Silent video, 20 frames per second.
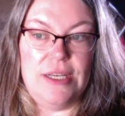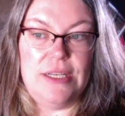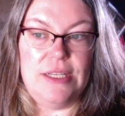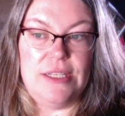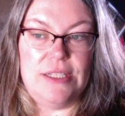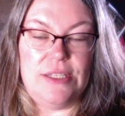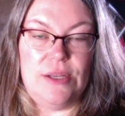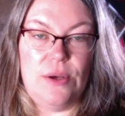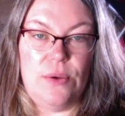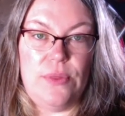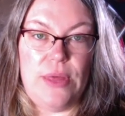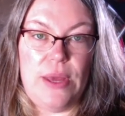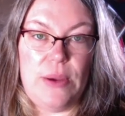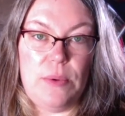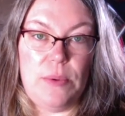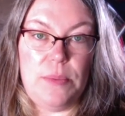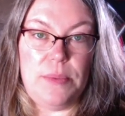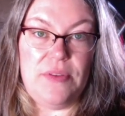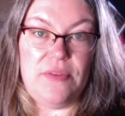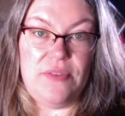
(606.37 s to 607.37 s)
So they
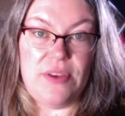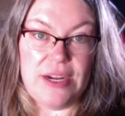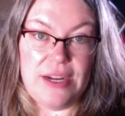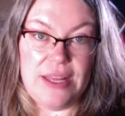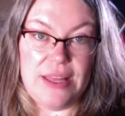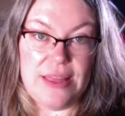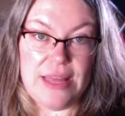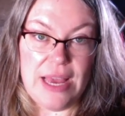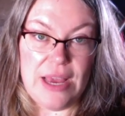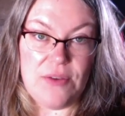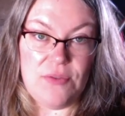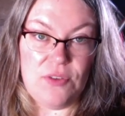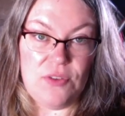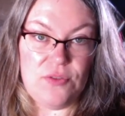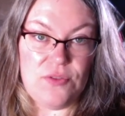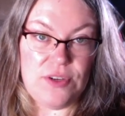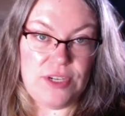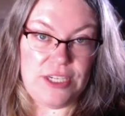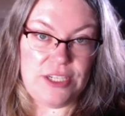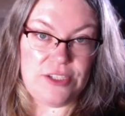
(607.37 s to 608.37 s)
will be very
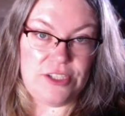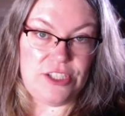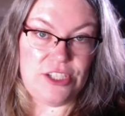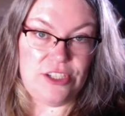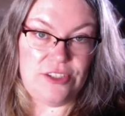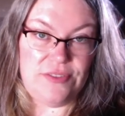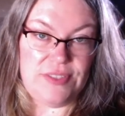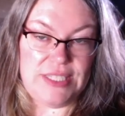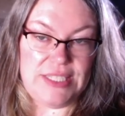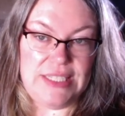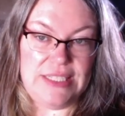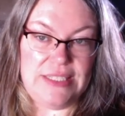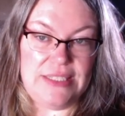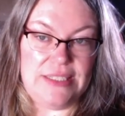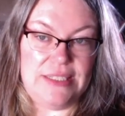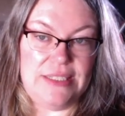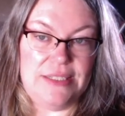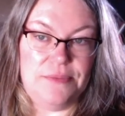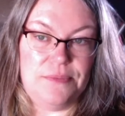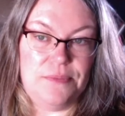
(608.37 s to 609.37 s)
thankful for your
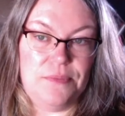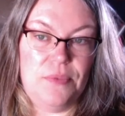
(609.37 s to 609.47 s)
services.